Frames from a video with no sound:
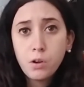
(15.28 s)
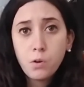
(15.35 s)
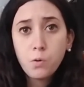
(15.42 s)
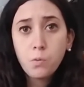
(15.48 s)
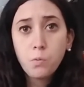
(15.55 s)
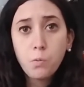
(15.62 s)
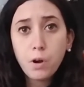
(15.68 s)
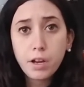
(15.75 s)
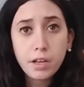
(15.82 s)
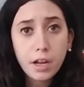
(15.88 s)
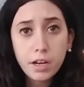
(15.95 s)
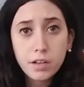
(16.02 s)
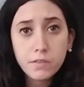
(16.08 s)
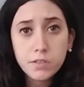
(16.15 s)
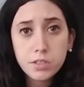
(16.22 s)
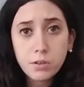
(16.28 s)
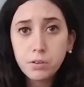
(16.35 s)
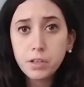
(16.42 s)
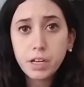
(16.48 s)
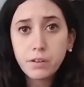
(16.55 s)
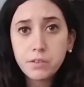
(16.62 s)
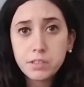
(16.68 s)
what kind of
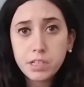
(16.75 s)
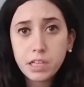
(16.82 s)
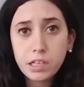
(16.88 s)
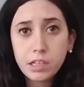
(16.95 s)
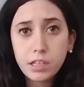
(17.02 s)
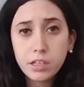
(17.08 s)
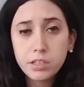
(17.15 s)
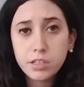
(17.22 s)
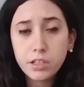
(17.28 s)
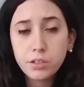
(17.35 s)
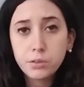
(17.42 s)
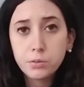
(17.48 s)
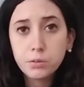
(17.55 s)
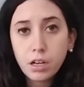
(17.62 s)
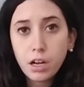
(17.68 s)
story I was getting into.